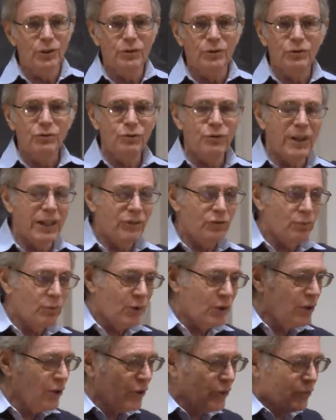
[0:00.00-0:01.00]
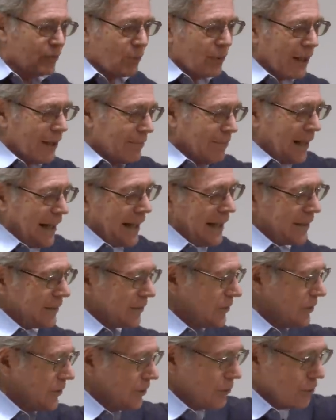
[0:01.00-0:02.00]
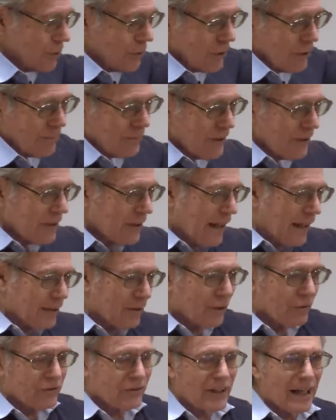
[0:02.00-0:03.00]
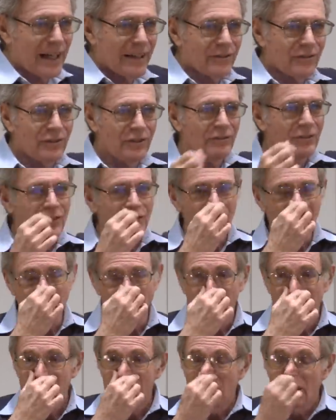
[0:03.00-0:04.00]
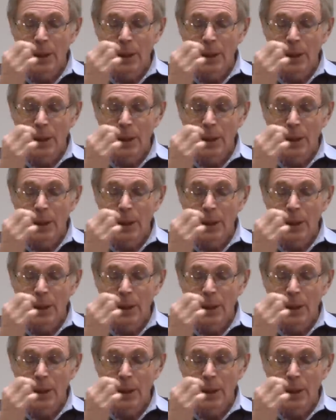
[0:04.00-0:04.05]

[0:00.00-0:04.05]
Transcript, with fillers: You could trace words way back to the German, Anglo-Saxon, etc.